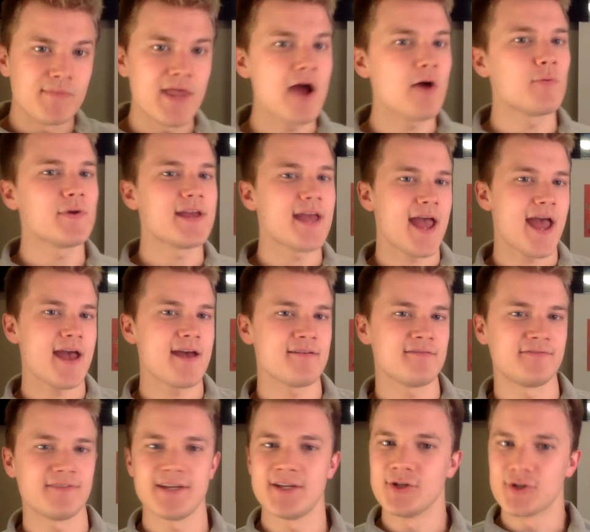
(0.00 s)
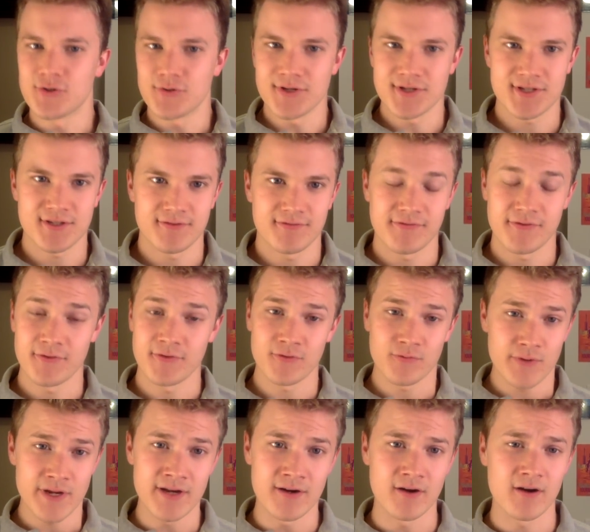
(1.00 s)
Now we have interest for the
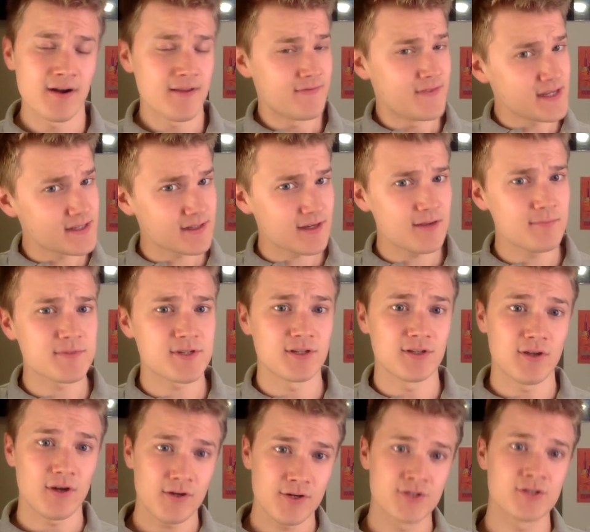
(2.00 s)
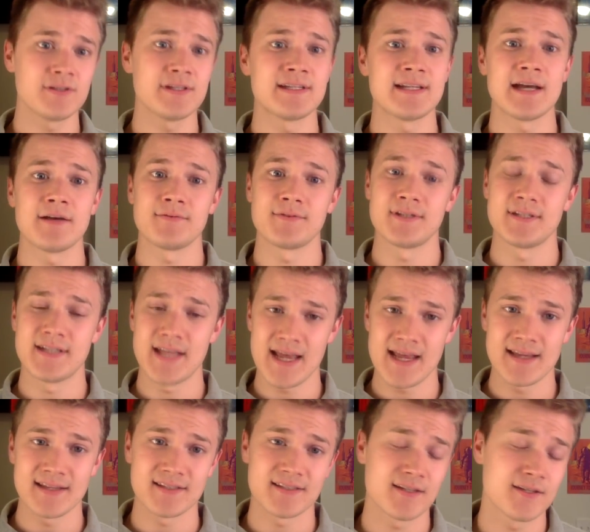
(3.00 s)
reader. This comes largely down to
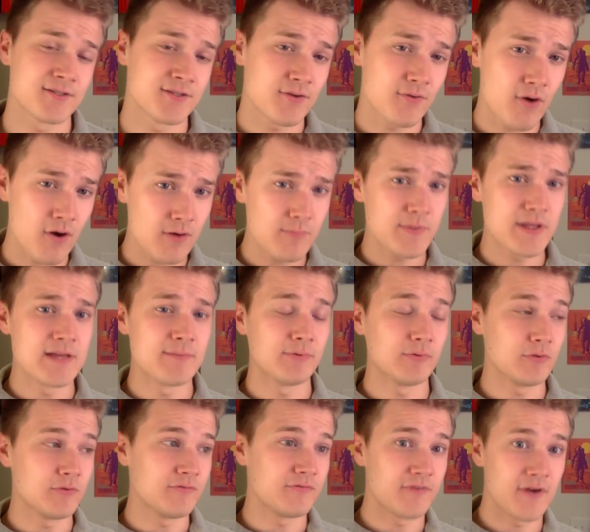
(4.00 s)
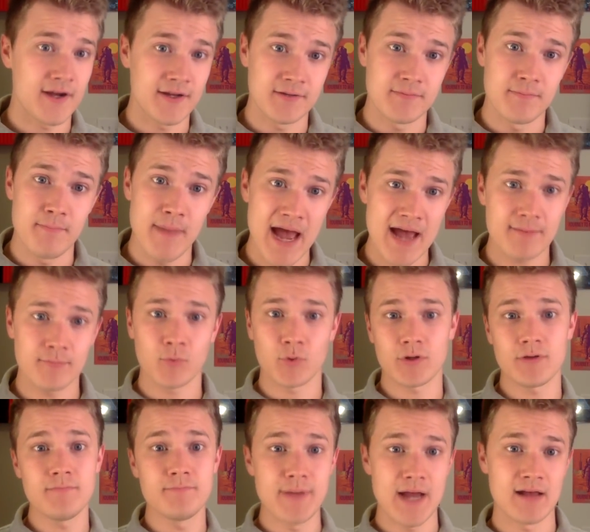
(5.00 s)
taste, because there are people who find Mat more
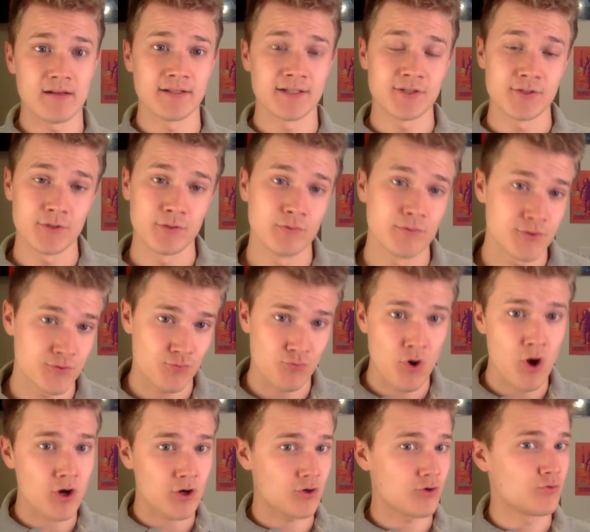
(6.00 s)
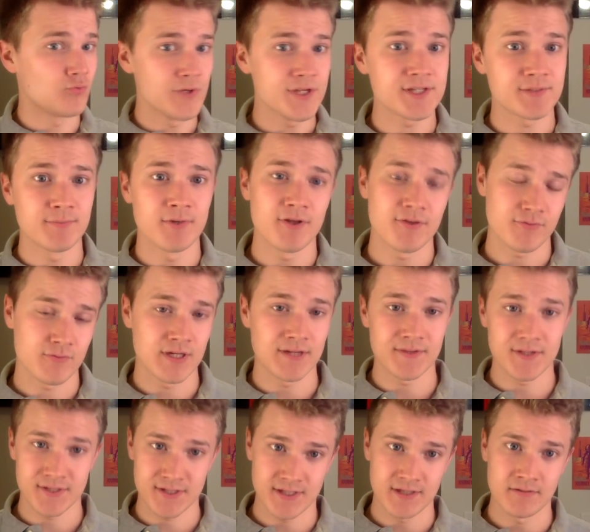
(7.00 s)
compelling due to his raw charisma throughout
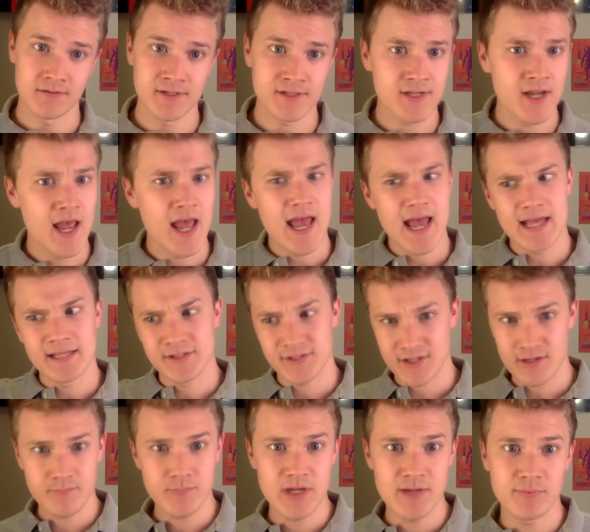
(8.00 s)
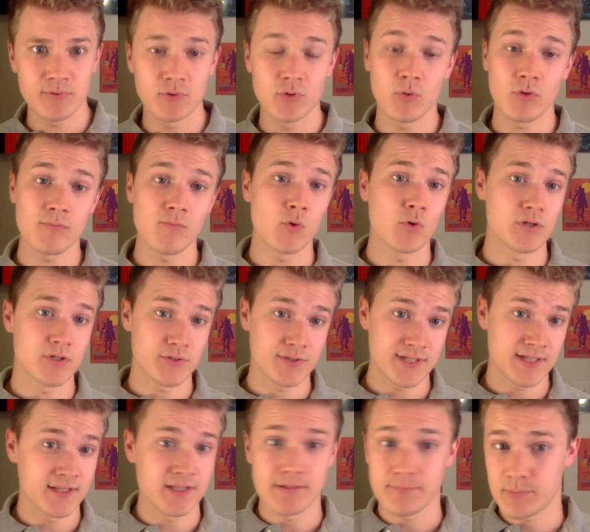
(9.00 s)
the series, and some people who are more
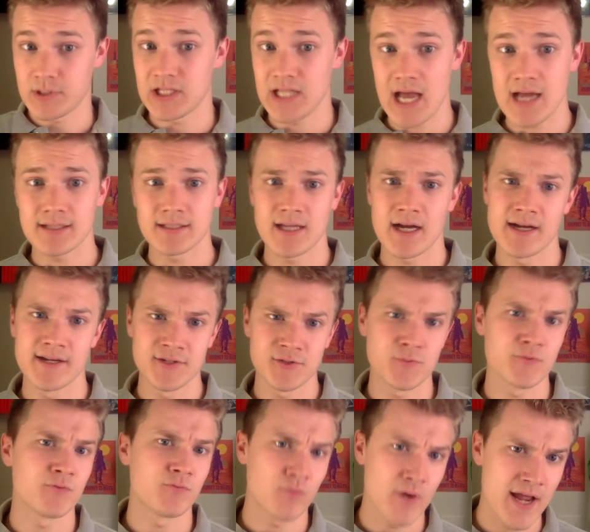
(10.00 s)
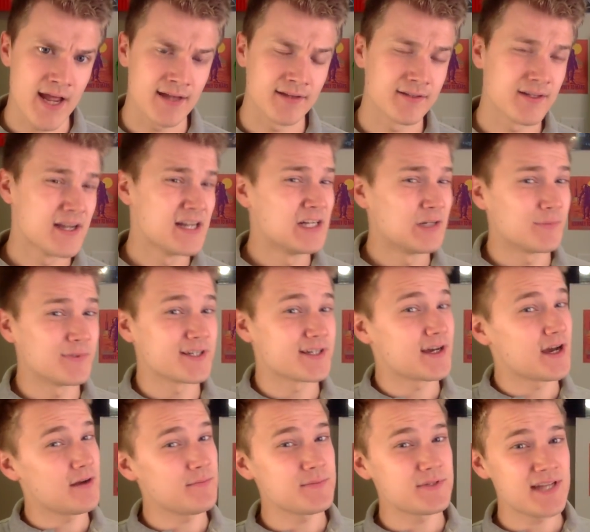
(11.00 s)
interested in the plot lines with Rand. When it
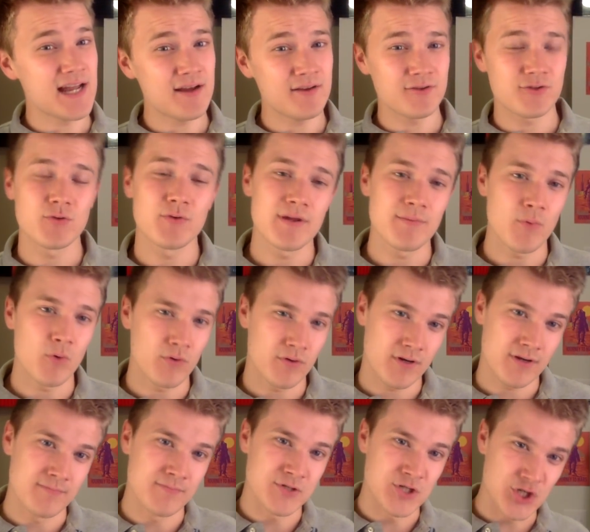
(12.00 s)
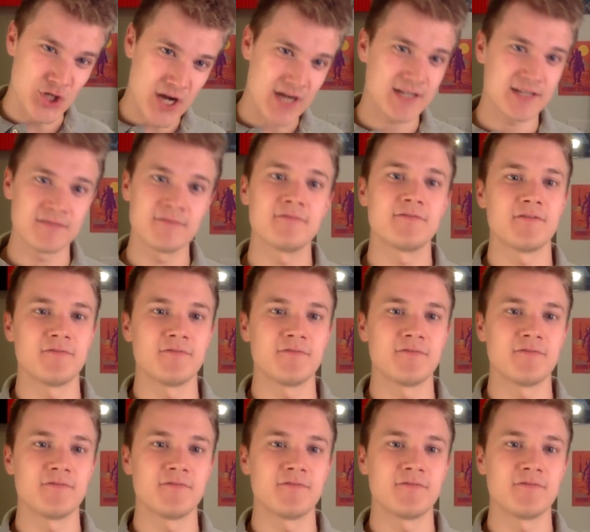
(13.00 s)
comes down to a more objective